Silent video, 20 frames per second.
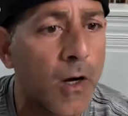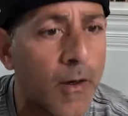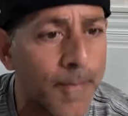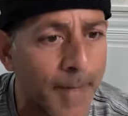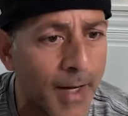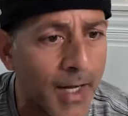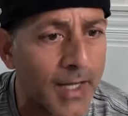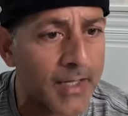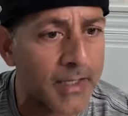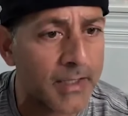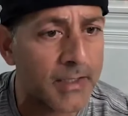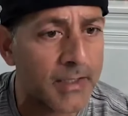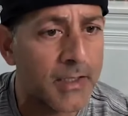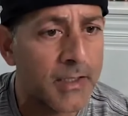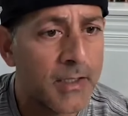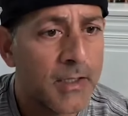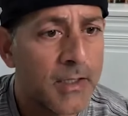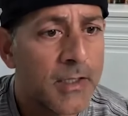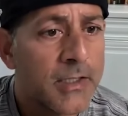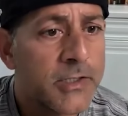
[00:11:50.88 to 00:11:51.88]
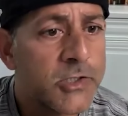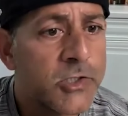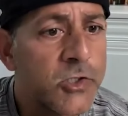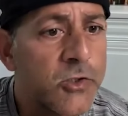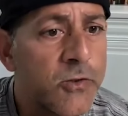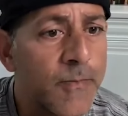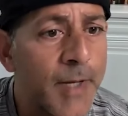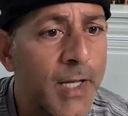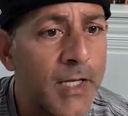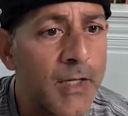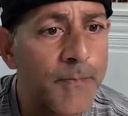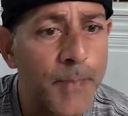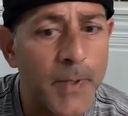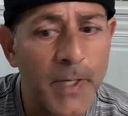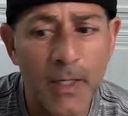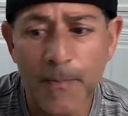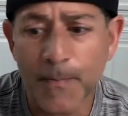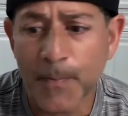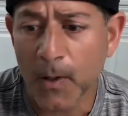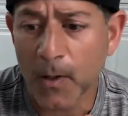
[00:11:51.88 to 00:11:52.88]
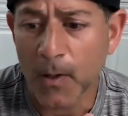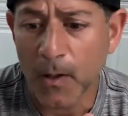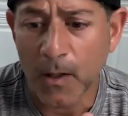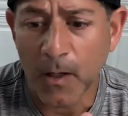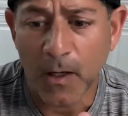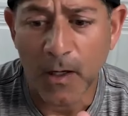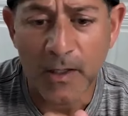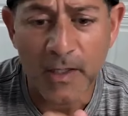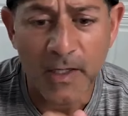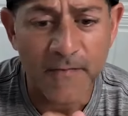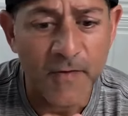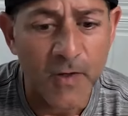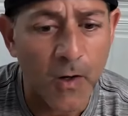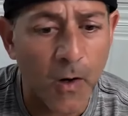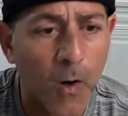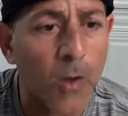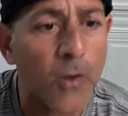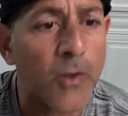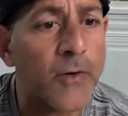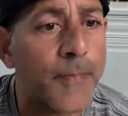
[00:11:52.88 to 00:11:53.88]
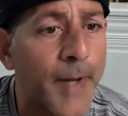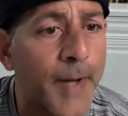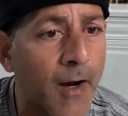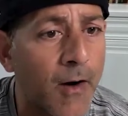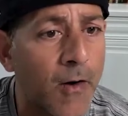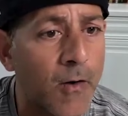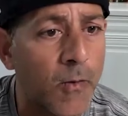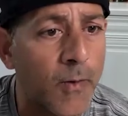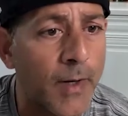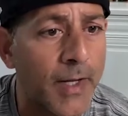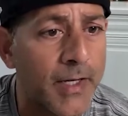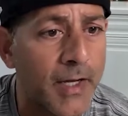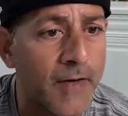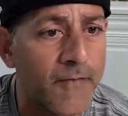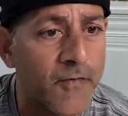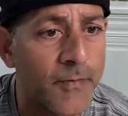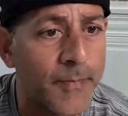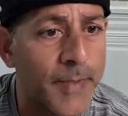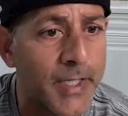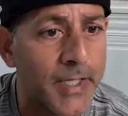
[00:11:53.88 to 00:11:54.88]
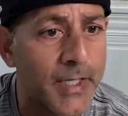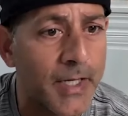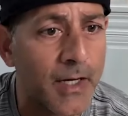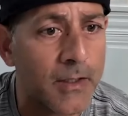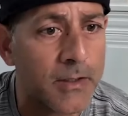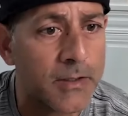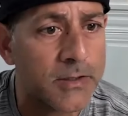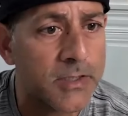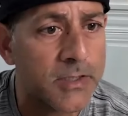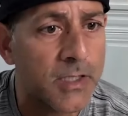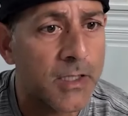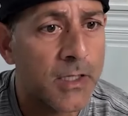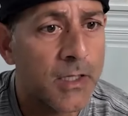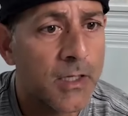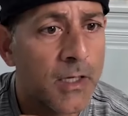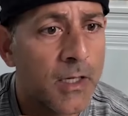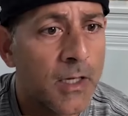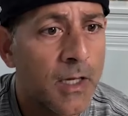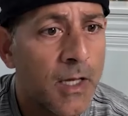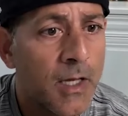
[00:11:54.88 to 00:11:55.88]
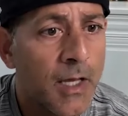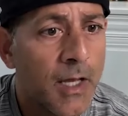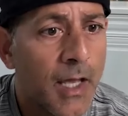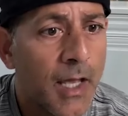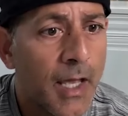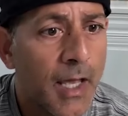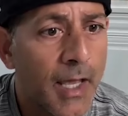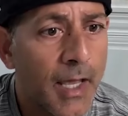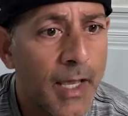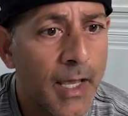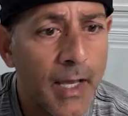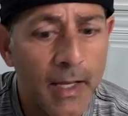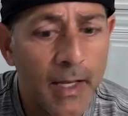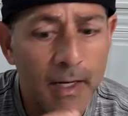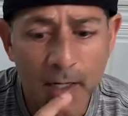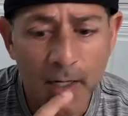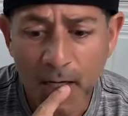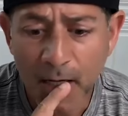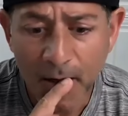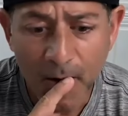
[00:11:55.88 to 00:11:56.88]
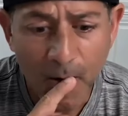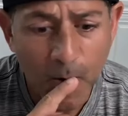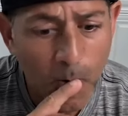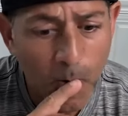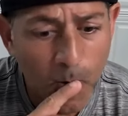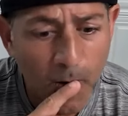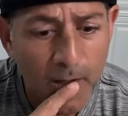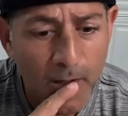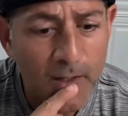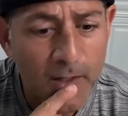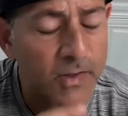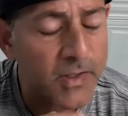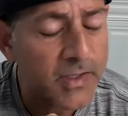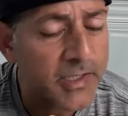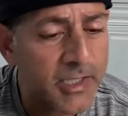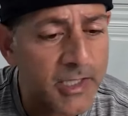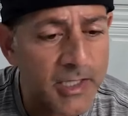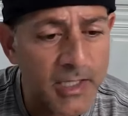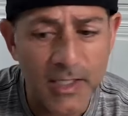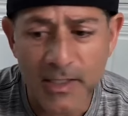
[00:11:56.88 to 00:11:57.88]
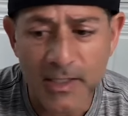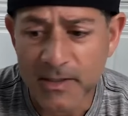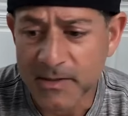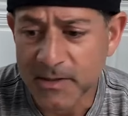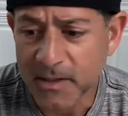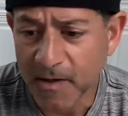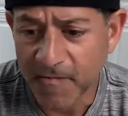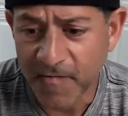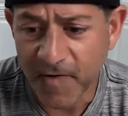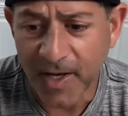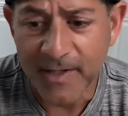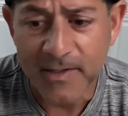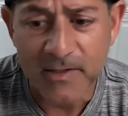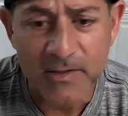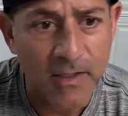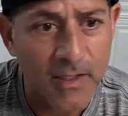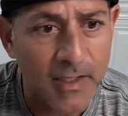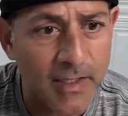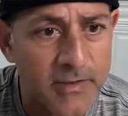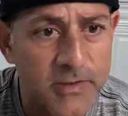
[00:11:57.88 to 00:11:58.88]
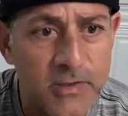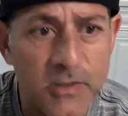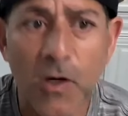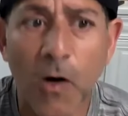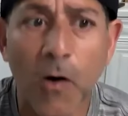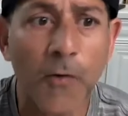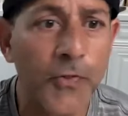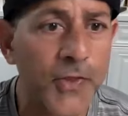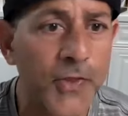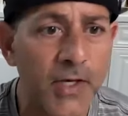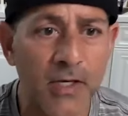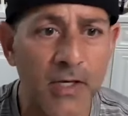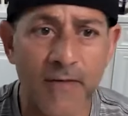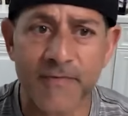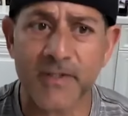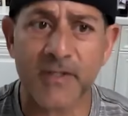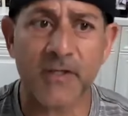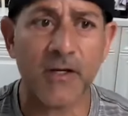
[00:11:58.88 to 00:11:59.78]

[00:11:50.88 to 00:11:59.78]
our mind. Too many people are giving all their power away to everybody else. And one of the keys of excellence, go think of